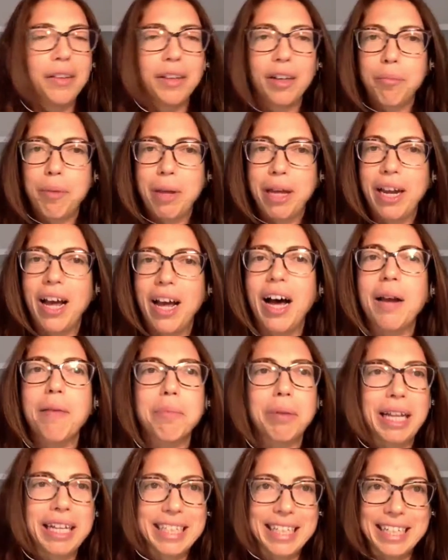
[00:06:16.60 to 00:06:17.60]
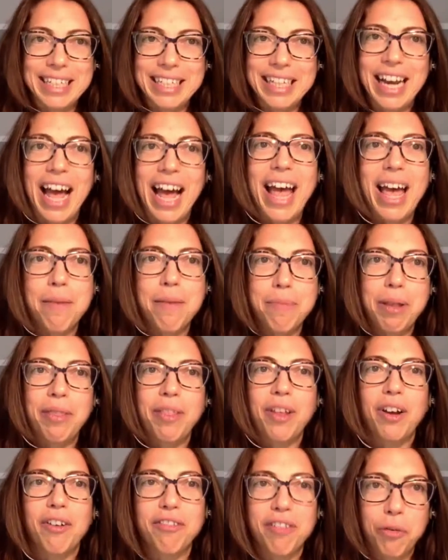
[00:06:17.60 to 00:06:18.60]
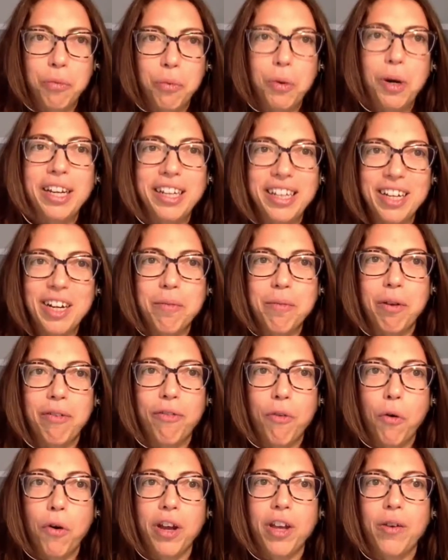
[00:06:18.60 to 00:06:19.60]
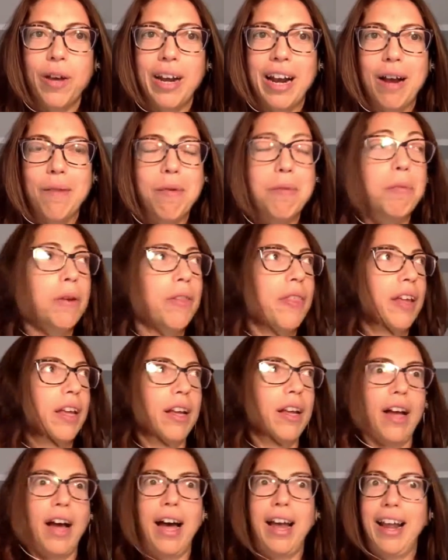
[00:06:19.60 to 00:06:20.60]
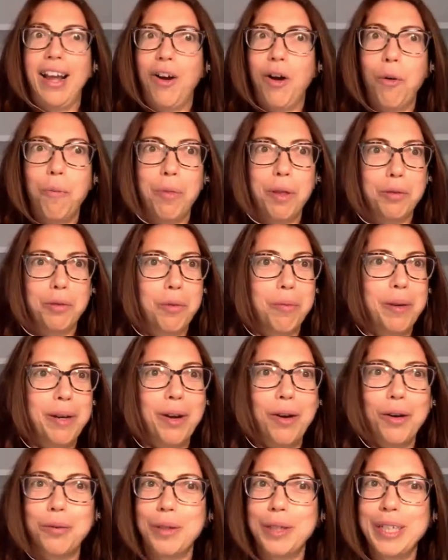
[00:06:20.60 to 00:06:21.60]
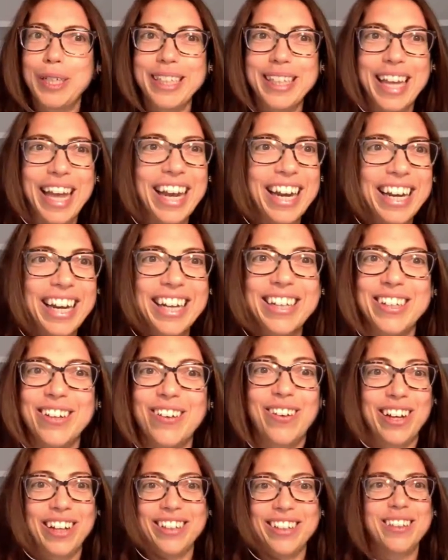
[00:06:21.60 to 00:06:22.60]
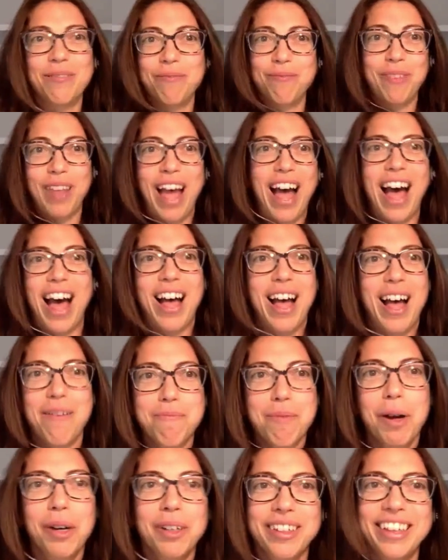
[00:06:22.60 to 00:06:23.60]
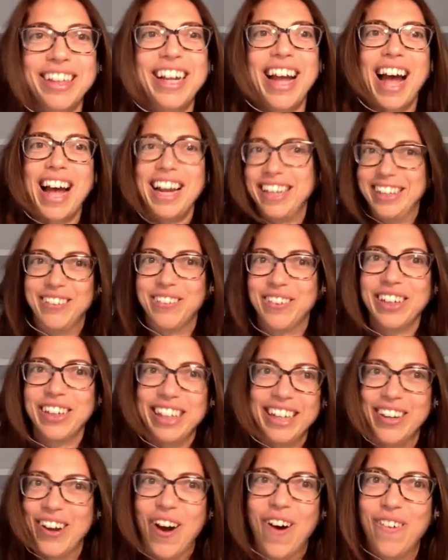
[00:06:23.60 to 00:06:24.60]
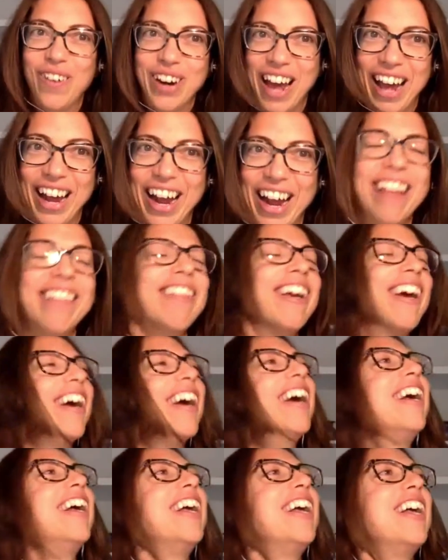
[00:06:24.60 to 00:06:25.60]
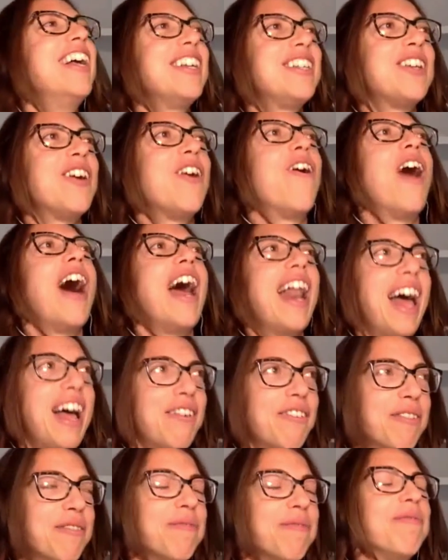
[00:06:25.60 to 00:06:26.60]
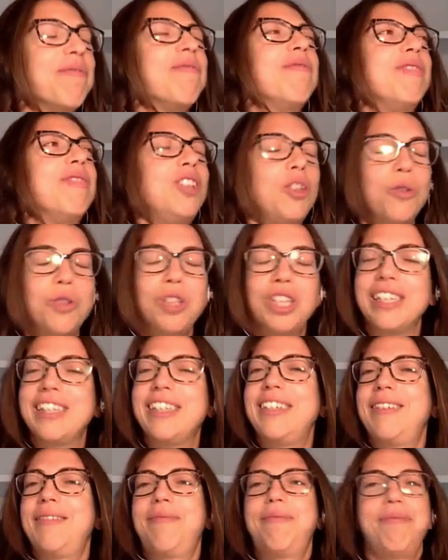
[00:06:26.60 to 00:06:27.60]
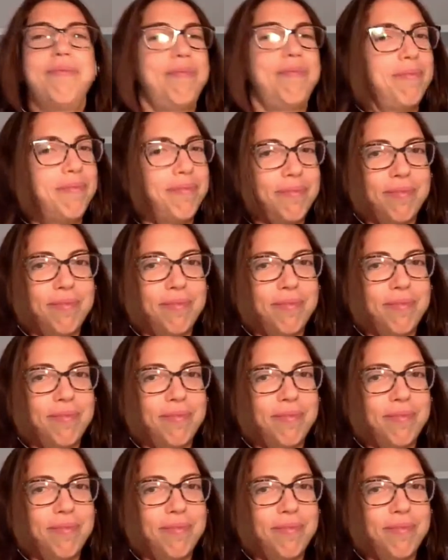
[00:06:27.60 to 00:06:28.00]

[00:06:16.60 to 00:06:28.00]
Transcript: a little bit unpleasant. And I had been there for one year before you, and I remember thinking, God, I hope this woman knows what she's getting into, because personally, I didn't really know when I got there. So, and I, you just,